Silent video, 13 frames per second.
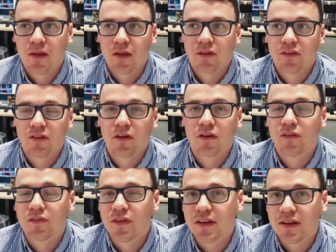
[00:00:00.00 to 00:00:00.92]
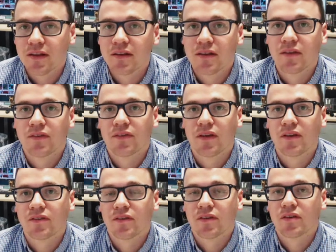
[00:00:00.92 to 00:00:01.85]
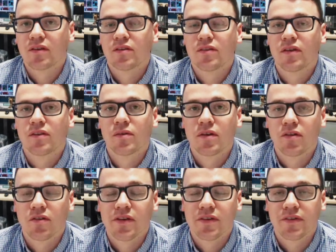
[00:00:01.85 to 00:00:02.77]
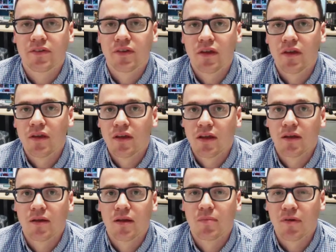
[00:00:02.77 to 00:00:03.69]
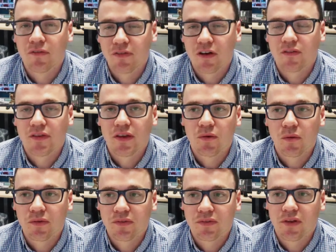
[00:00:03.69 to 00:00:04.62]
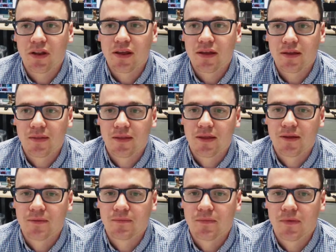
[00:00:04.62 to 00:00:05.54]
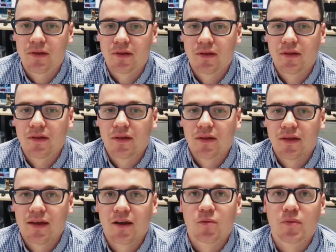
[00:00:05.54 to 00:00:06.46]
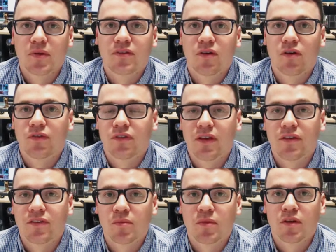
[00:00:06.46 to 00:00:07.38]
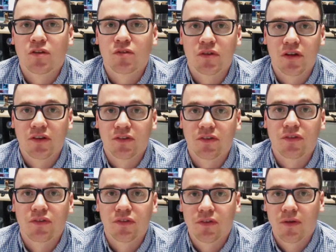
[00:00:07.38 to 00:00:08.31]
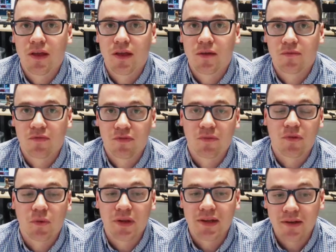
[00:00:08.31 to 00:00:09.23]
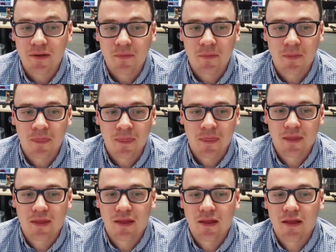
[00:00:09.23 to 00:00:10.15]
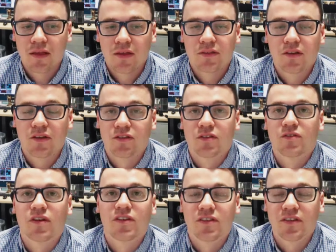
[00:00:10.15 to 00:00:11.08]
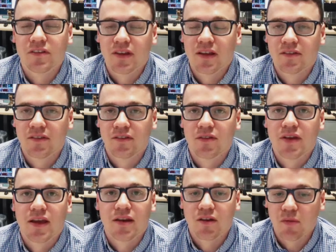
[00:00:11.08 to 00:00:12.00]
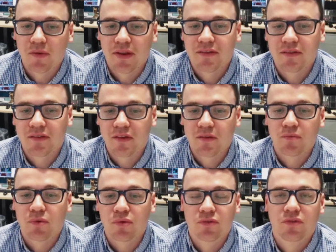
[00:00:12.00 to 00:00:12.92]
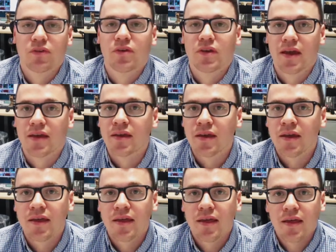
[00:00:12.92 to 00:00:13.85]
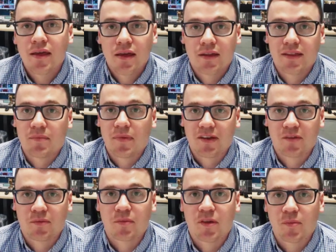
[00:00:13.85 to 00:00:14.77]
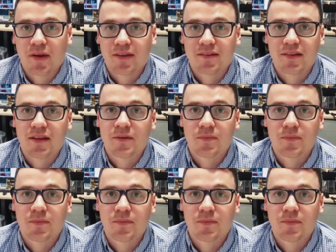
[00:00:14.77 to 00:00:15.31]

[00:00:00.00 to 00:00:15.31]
Solar feed-in is set to increase above 5 gigawatts today, helping to offset some of those reductions from the wind. Dutch and the French interconnectors are again nominated to import to the UK at their maximum capacity.